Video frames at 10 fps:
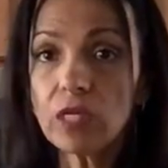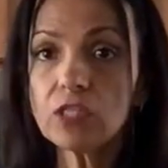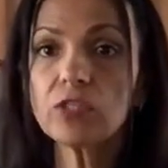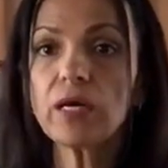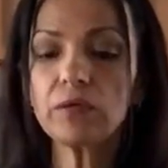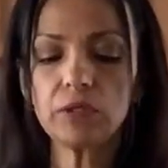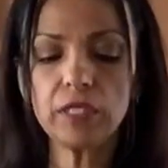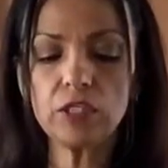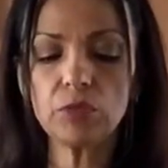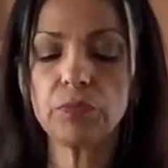So I don't
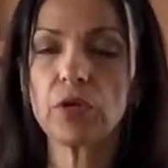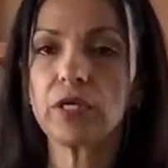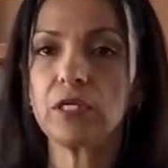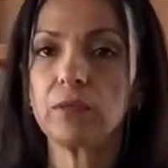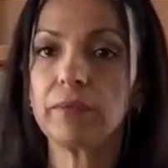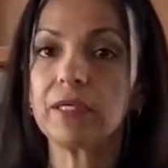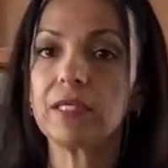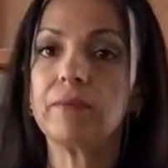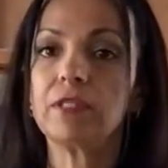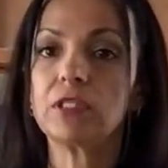need to pour a little bit of
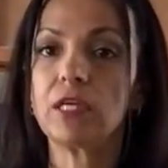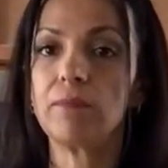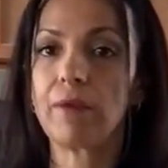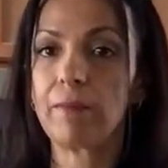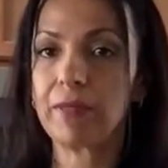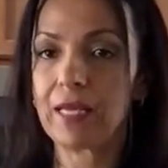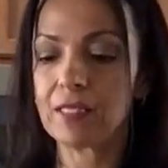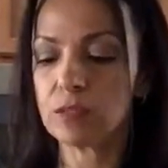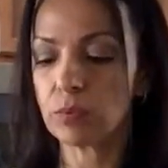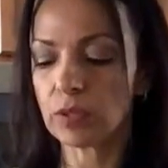lemon to keep my
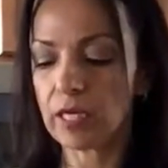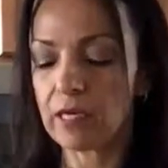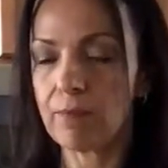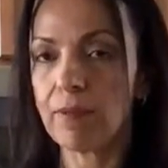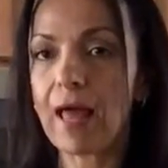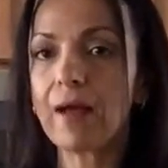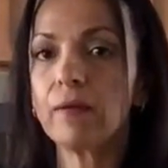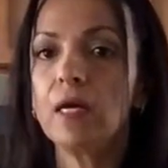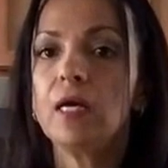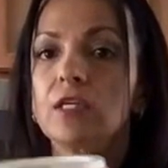bananas from getting black.
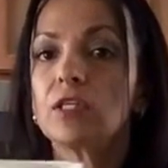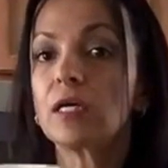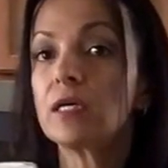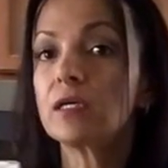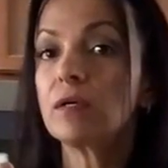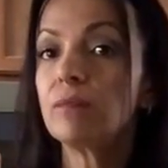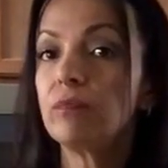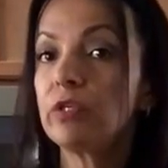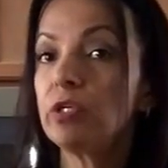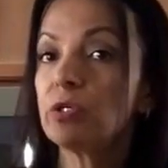So
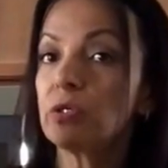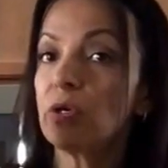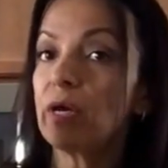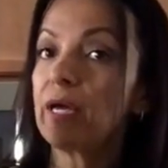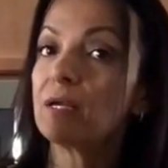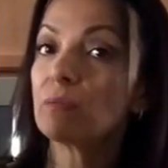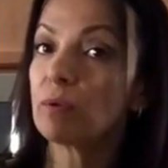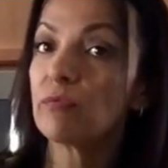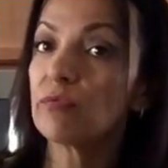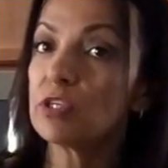you could go ahead and
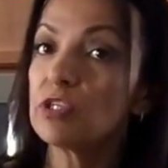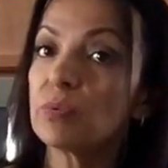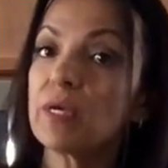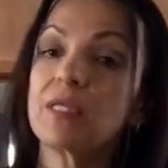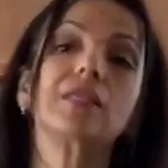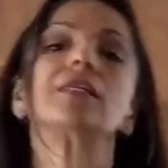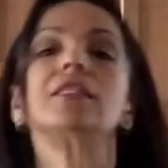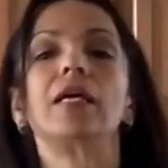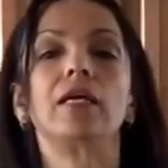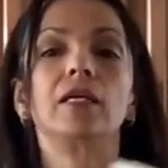refrigerate this
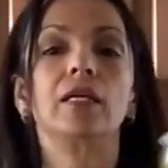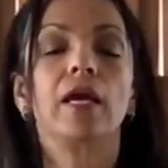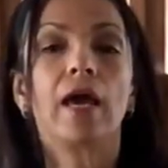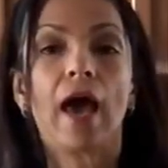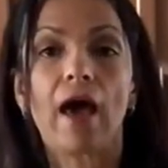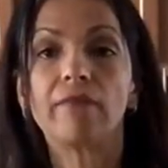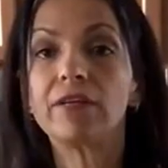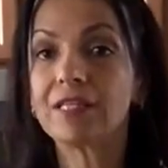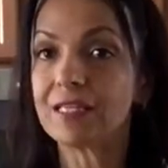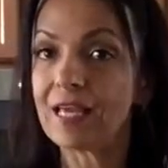and have
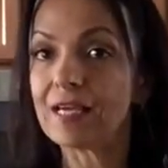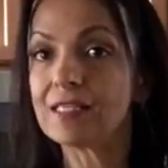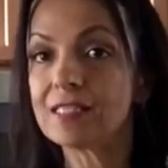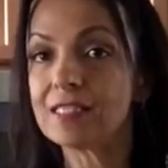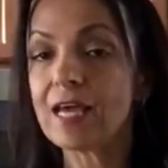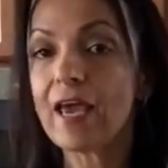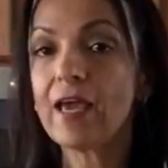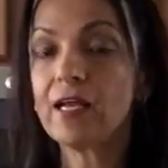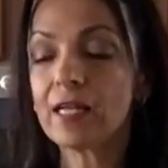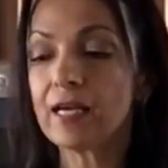it the next
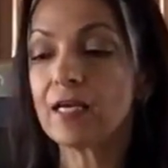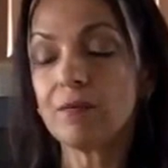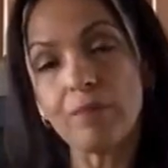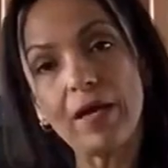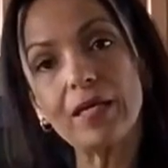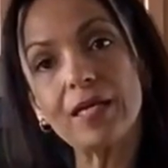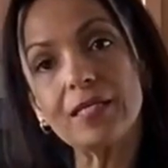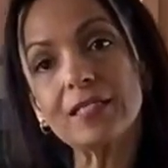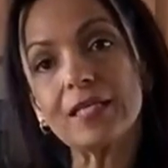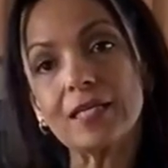day. Like in my
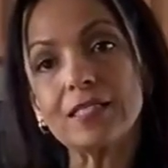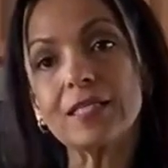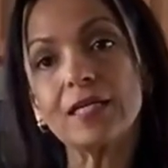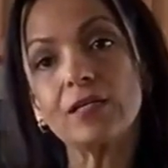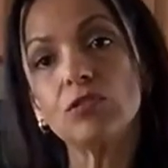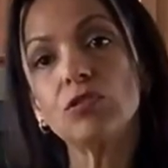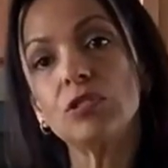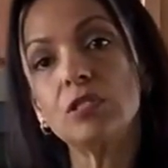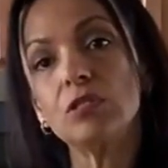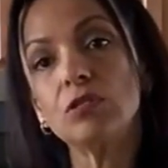case, like I said,
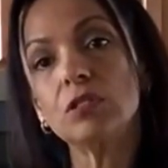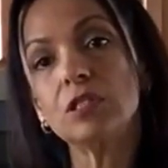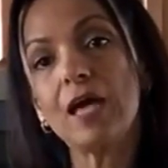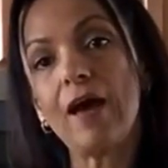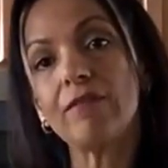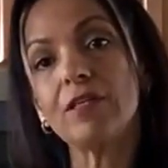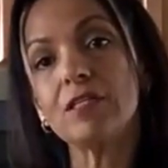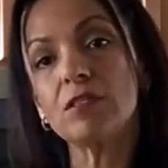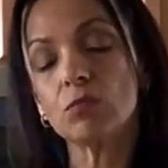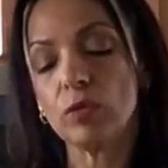you have
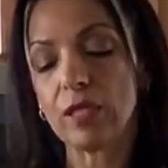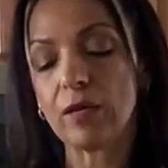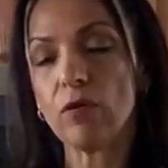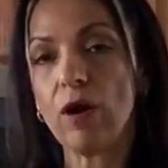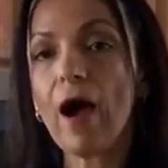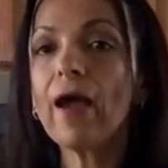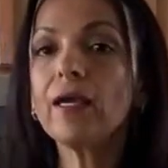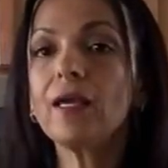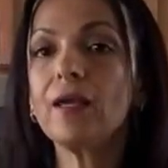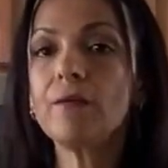this when I go
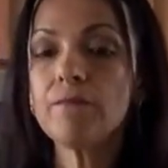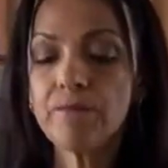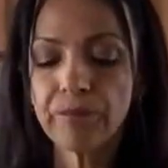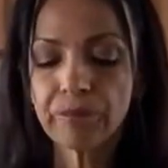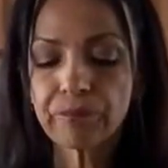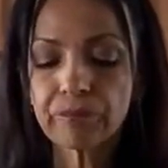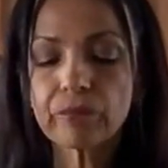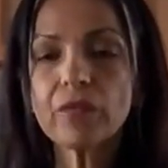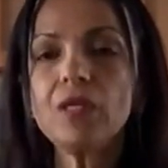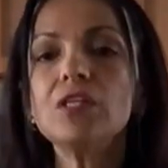hiking.
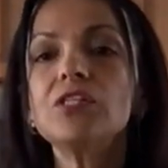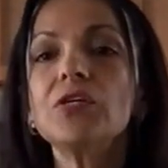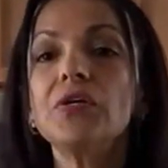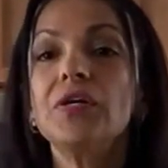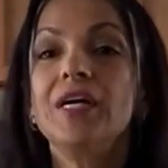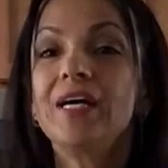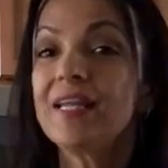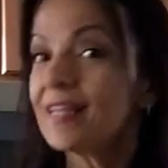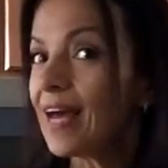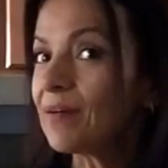So
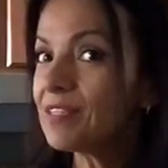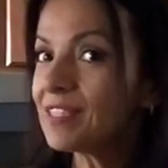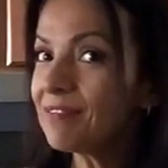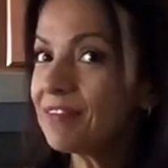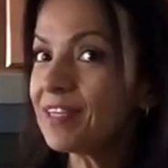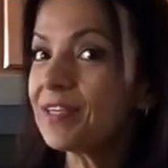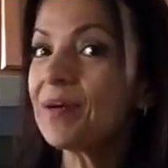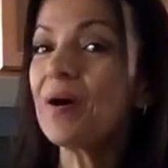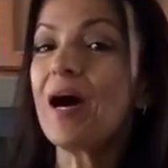that was the video.